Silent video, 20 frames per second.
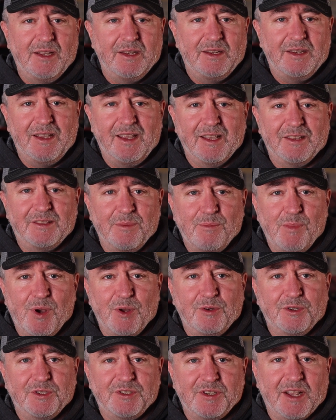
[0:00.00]
to get the
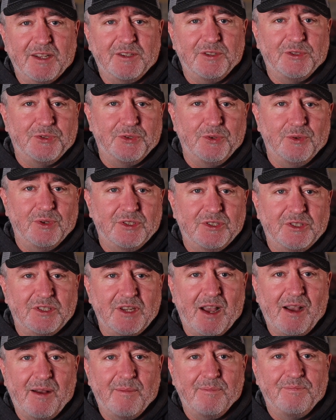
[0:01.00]
motorcycle to a
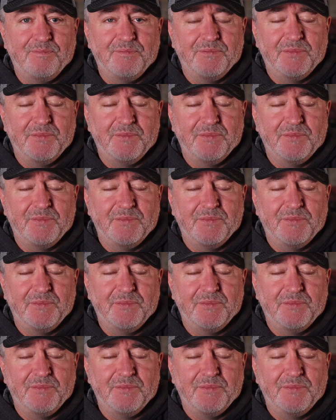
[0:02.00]
stop.